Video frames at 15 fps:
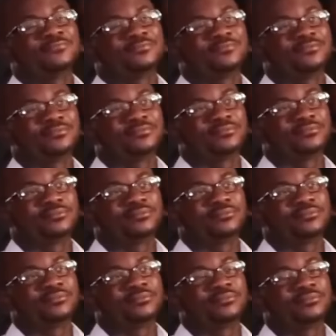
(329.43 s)

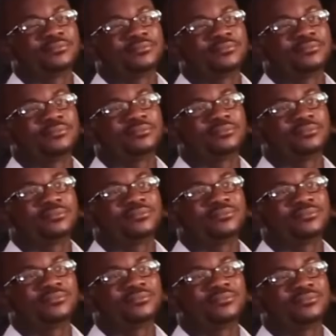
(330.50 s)

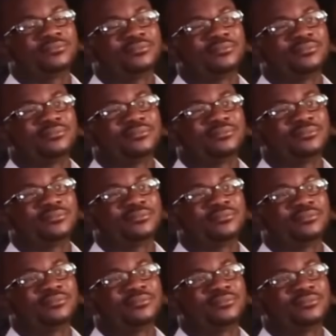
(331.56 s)

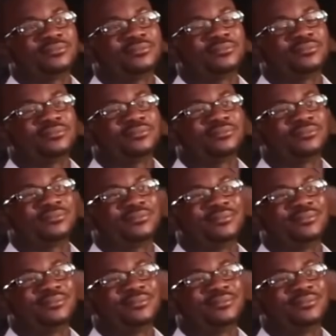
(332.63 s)
(not speaking)